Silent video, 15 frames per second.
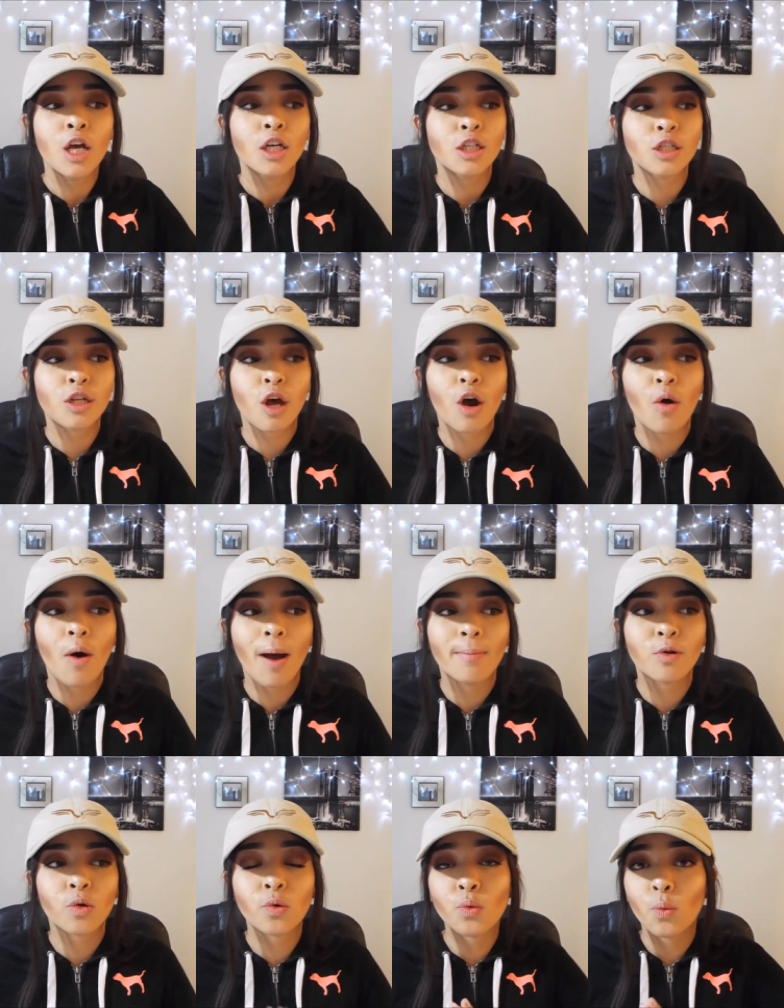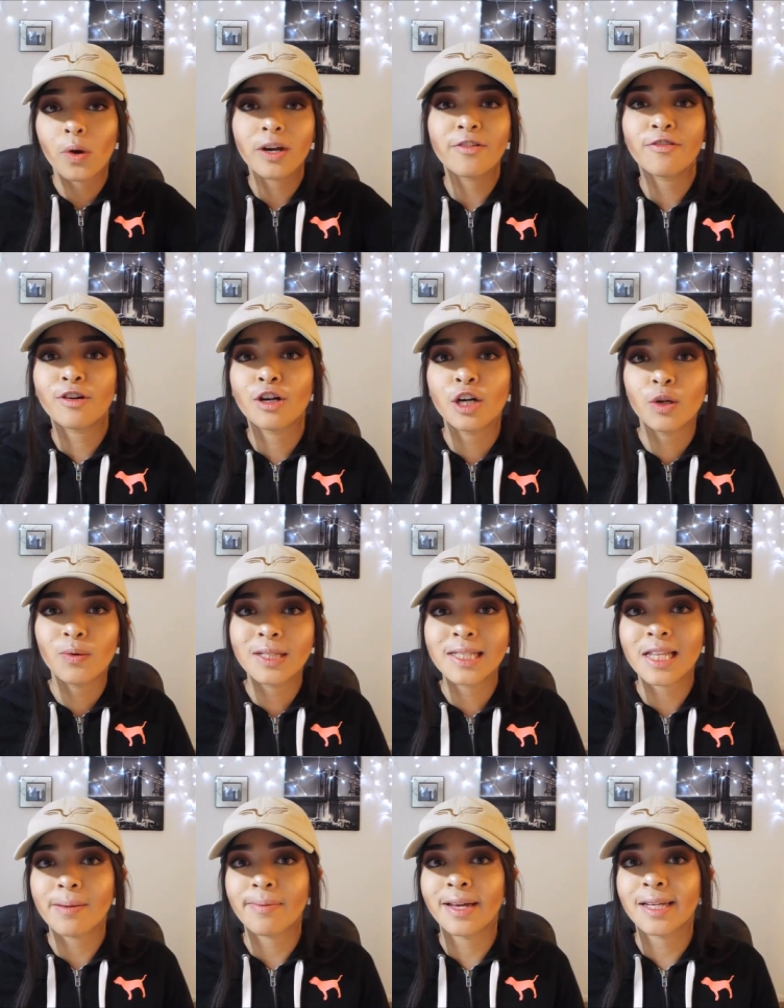So I'm doing one of her
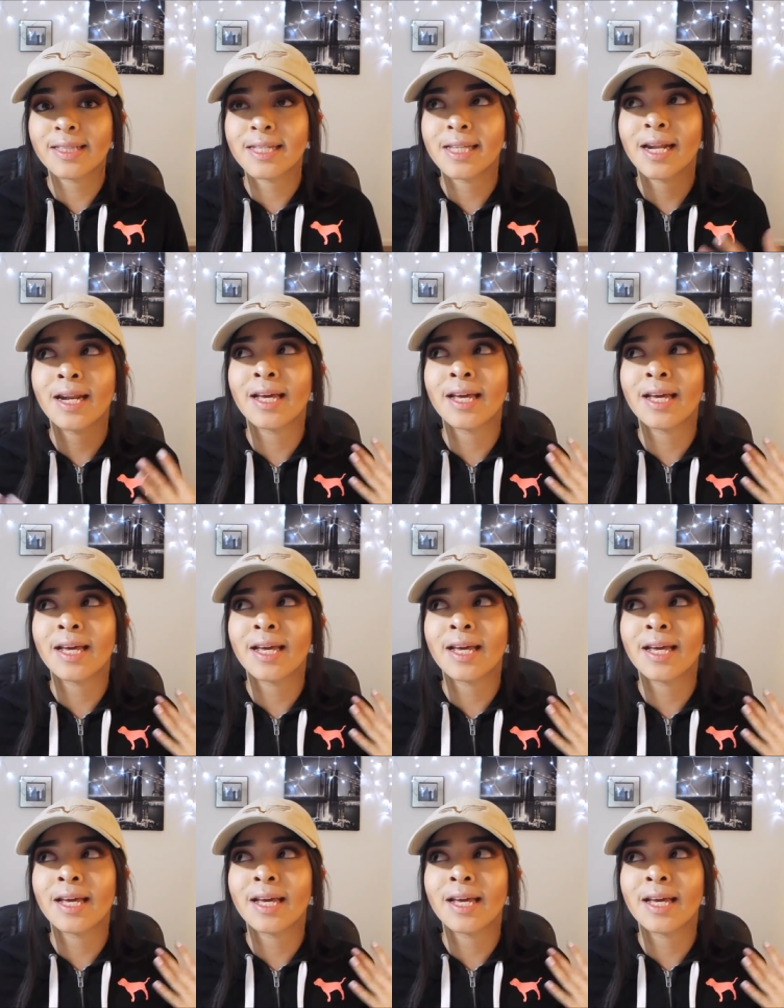newest lip kits, and then